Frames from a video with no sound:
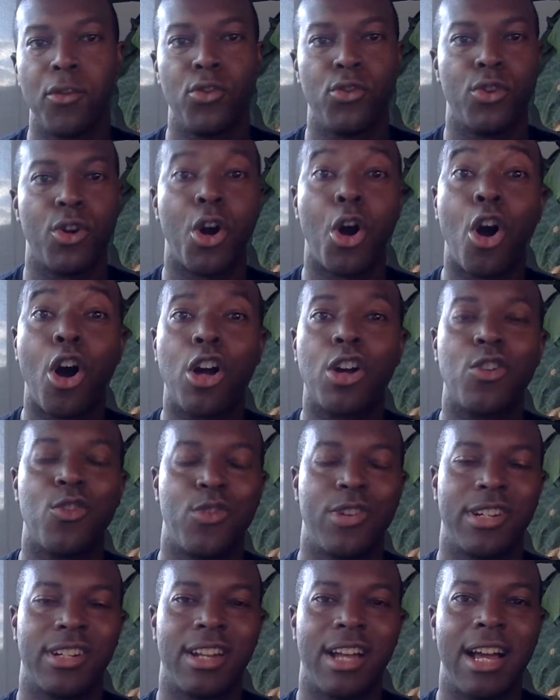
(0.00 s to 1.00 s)
you know,
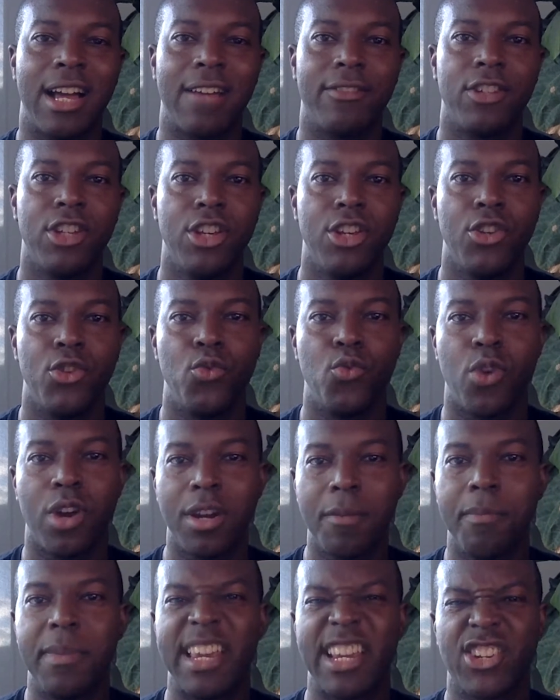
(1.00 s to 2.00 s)
ongoing lives, you want
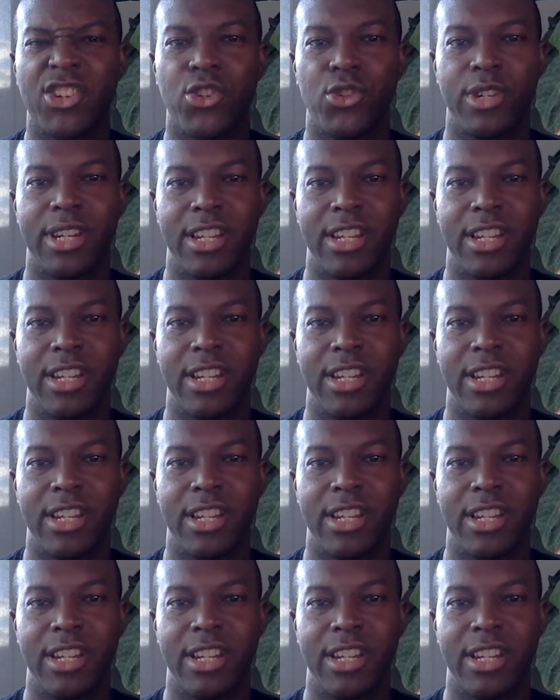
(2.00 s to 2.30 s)
to make sure